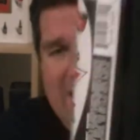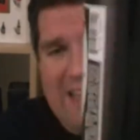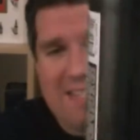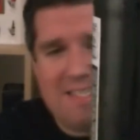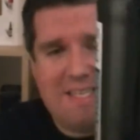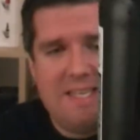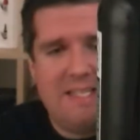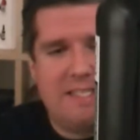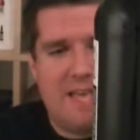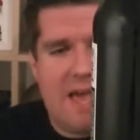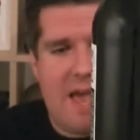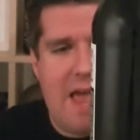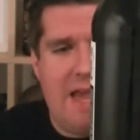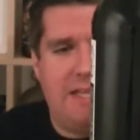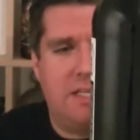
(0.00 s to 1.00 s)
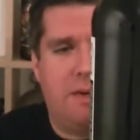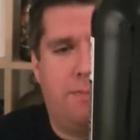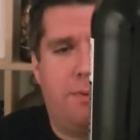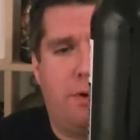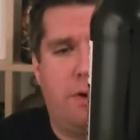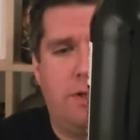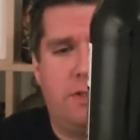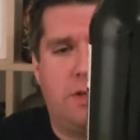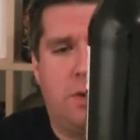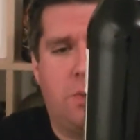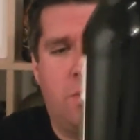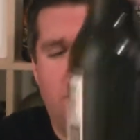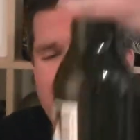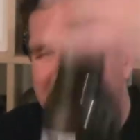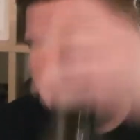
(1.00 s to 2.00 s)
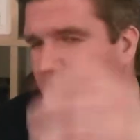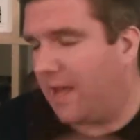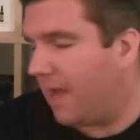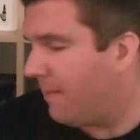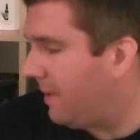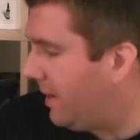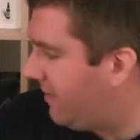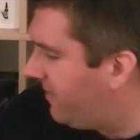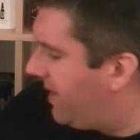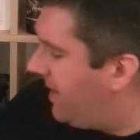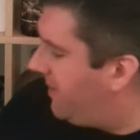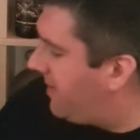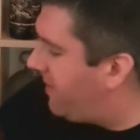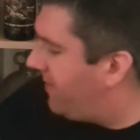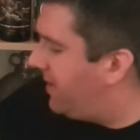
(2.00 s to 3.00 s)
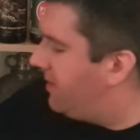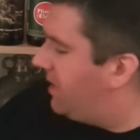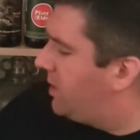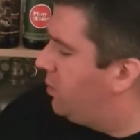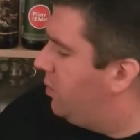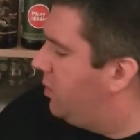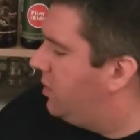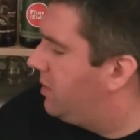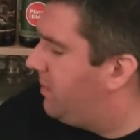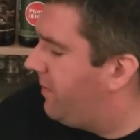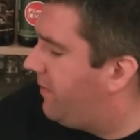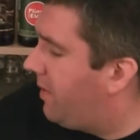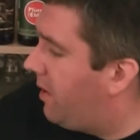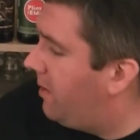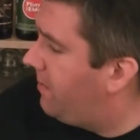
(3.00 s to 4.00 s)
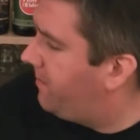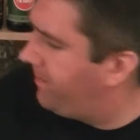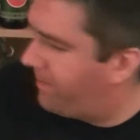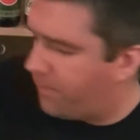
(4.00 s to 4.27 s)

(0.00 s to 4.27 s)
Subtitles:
It is 8.1% ABV. I've had this once before.